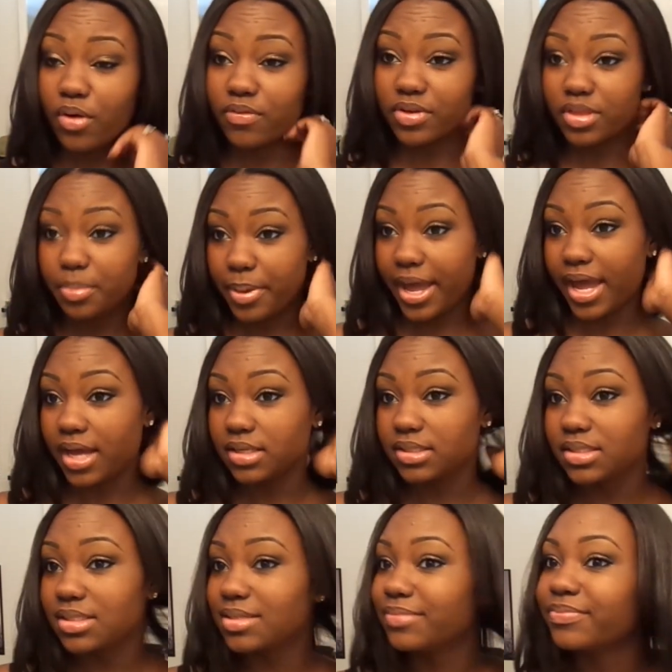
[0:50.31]
over the
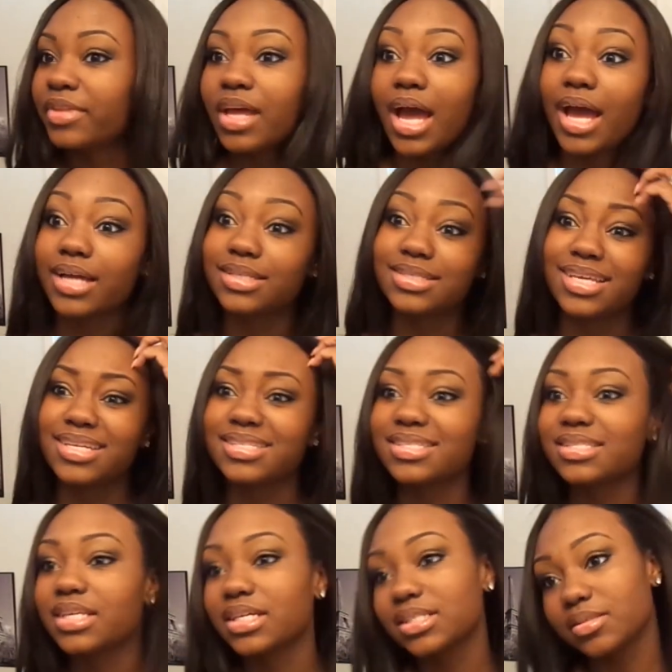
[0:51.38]
past, I'd say,
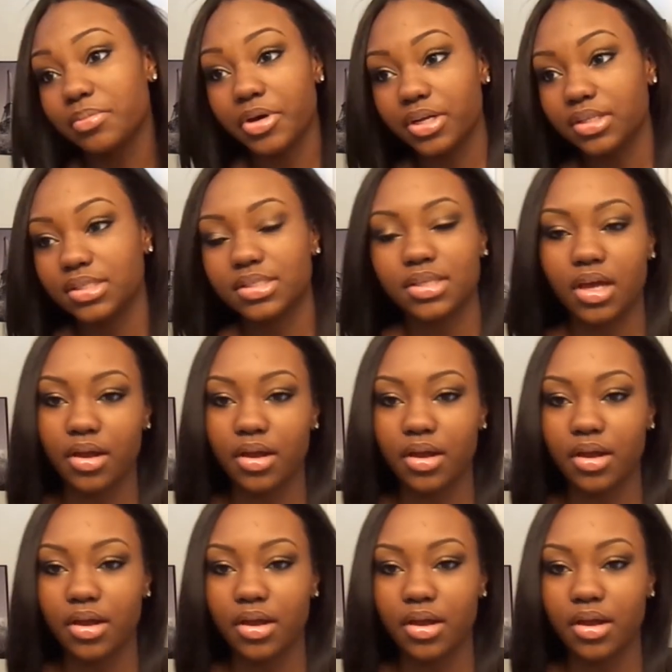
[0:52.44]
6 months.